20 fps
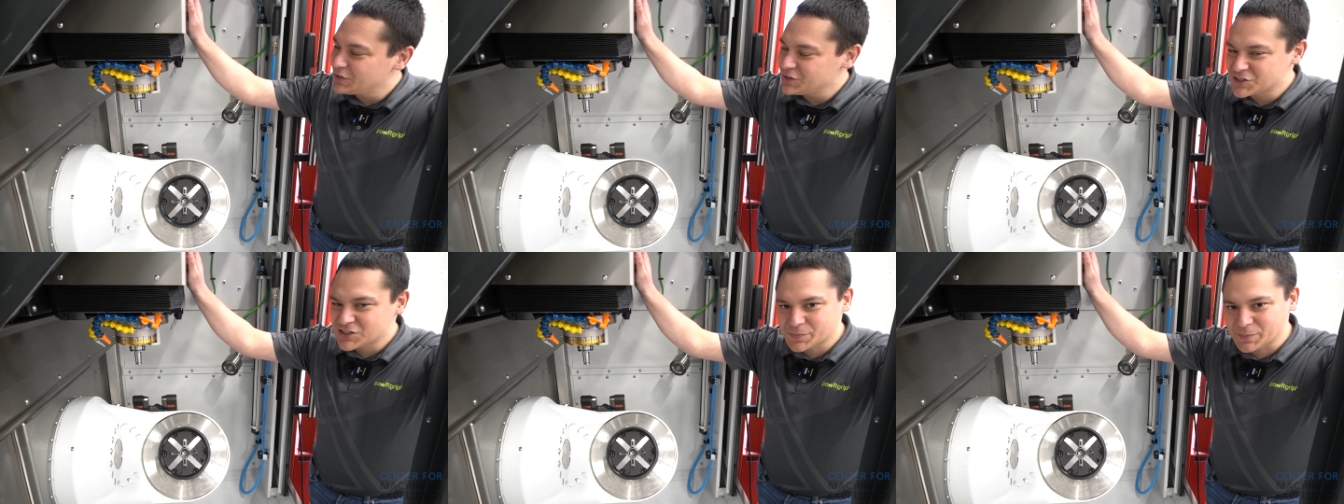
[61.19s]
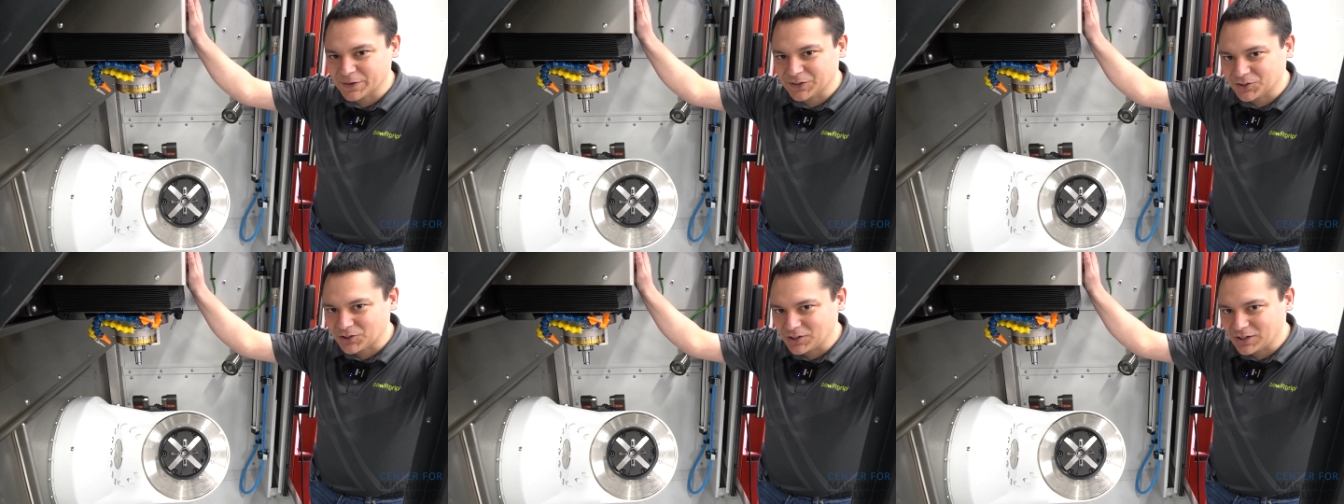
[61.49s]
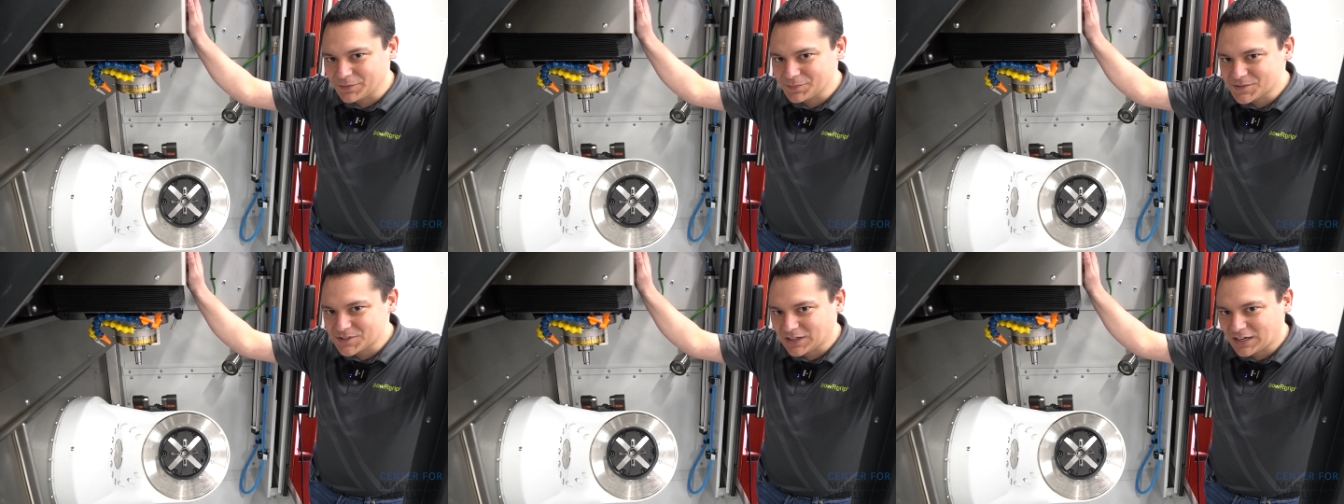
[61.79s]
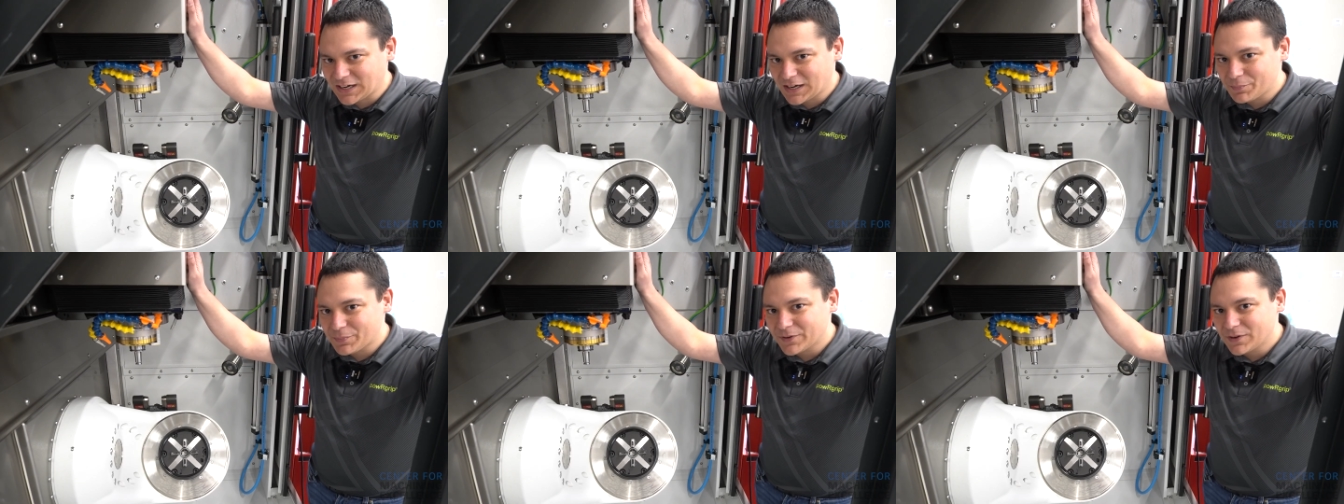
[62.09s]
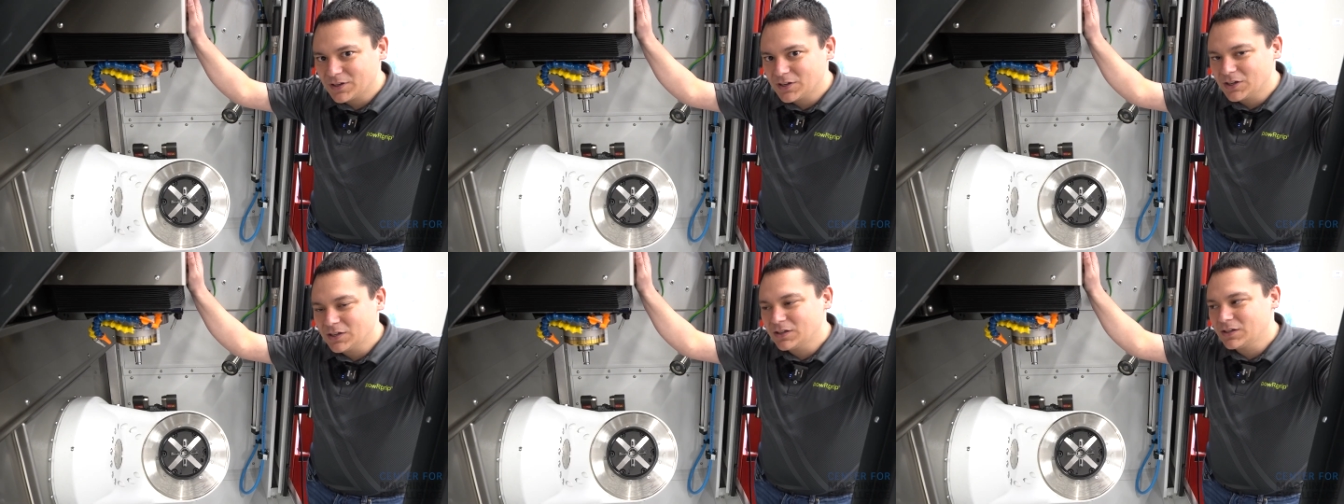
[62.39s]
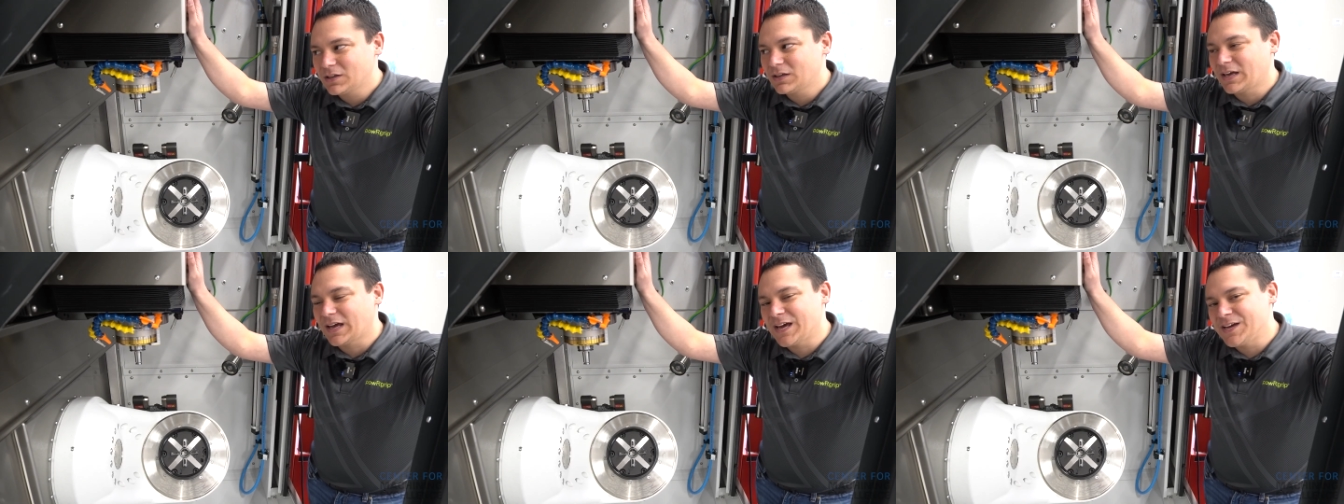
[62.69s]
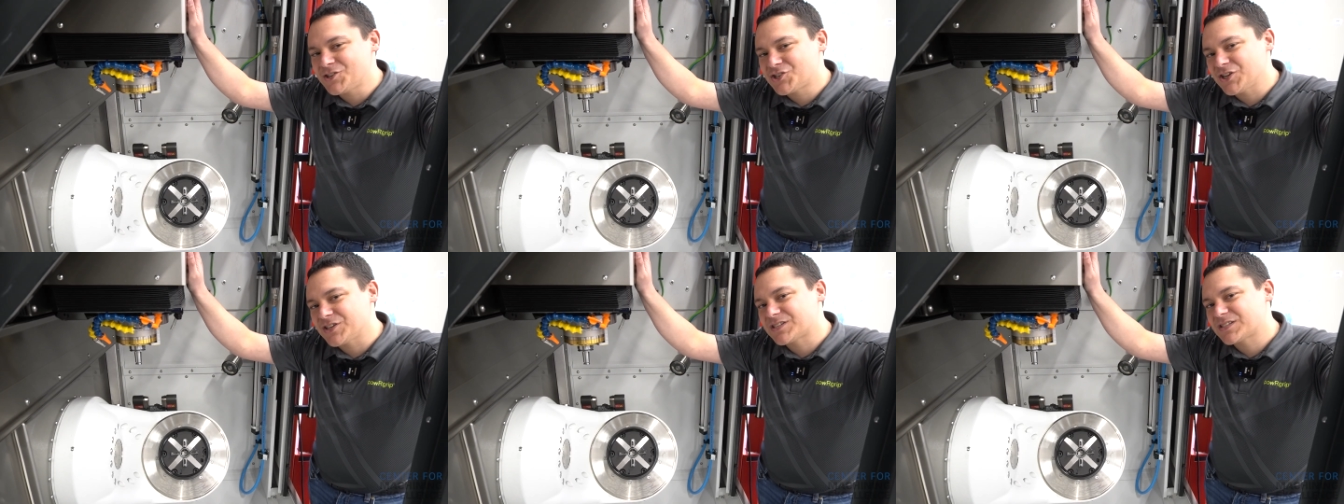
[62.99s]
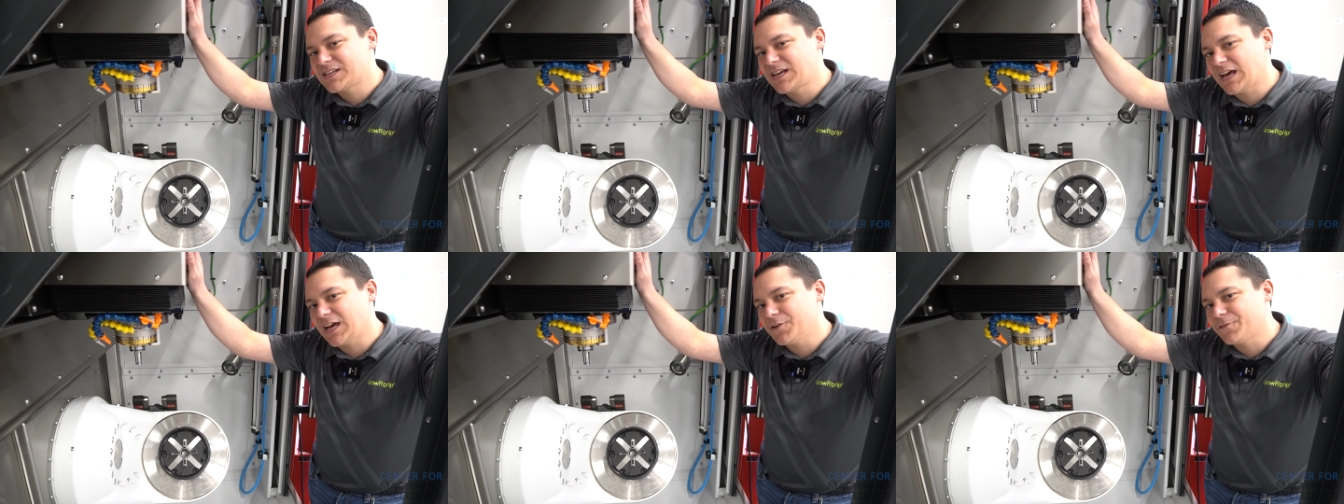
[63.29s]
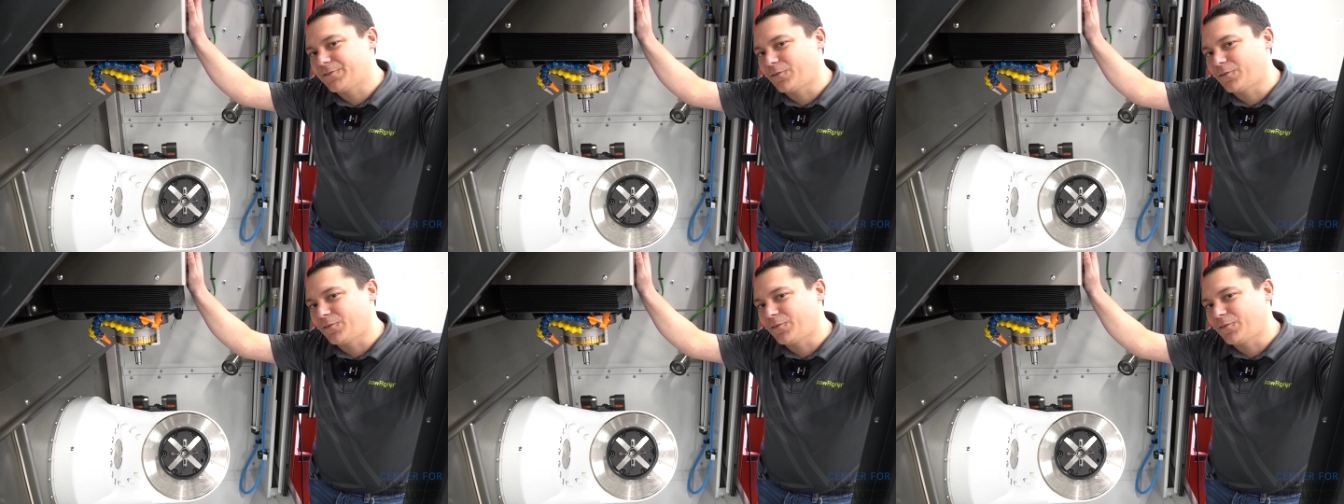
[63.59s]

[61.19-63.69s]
spindle up top, HSK